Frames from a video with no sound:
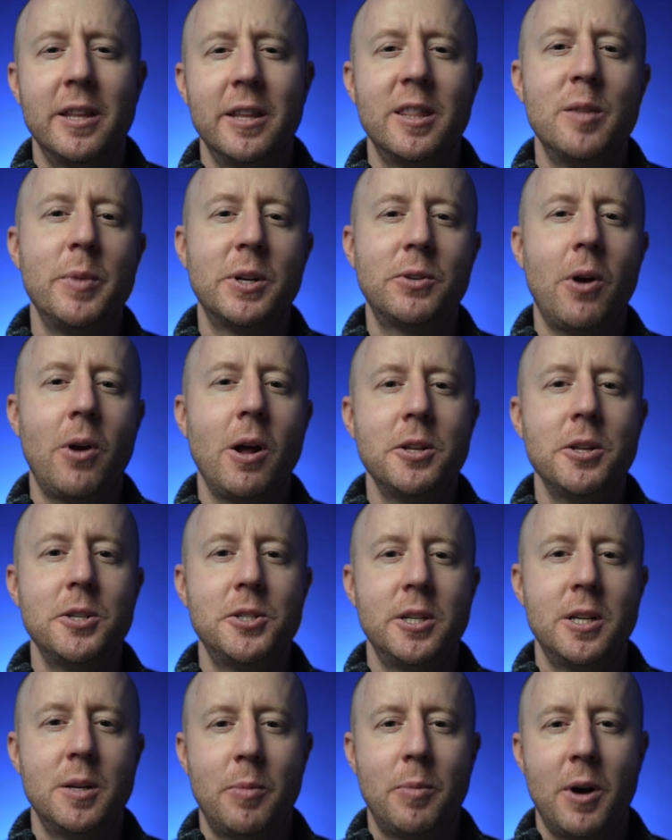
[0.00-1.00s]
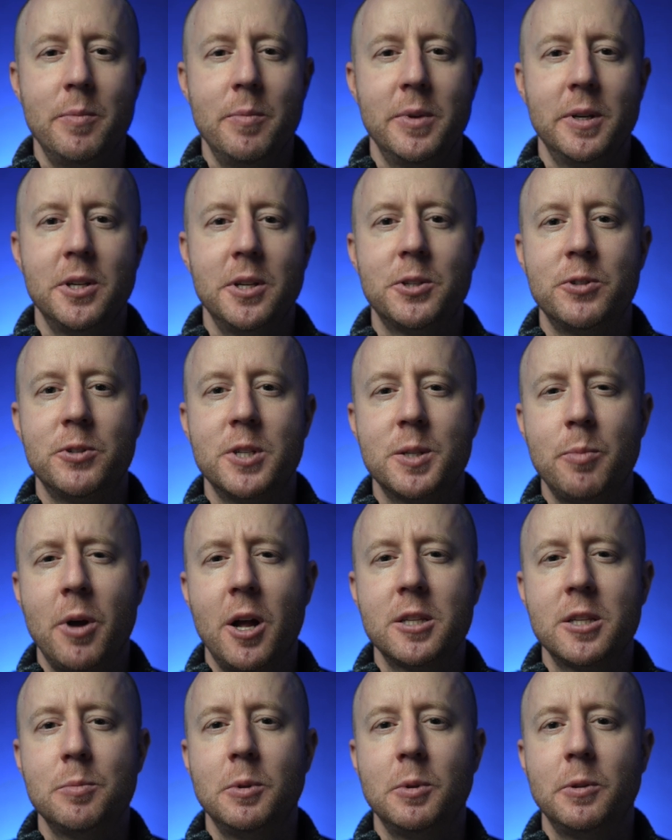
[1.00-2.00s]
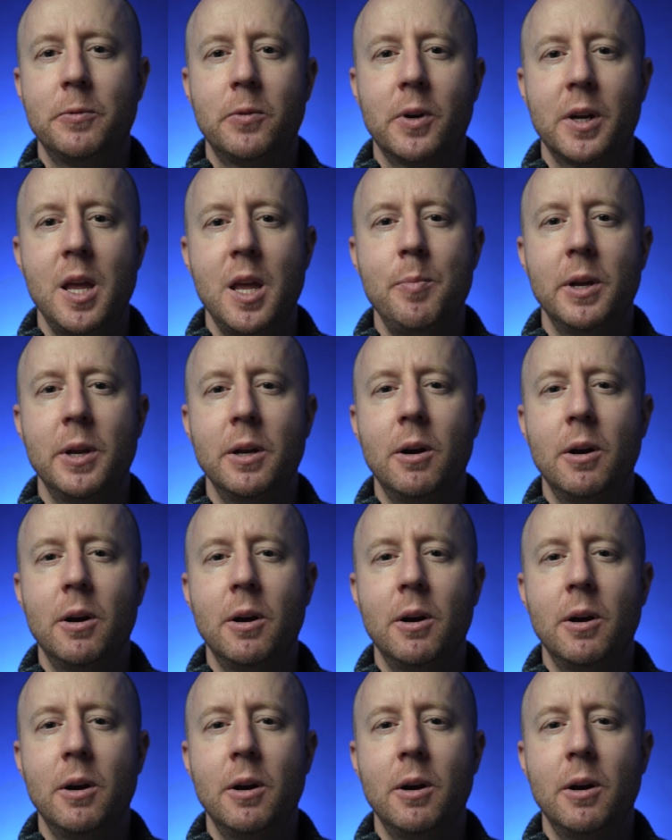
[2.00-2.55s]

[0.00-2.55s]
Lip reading: The Metrology department is responsible for keeping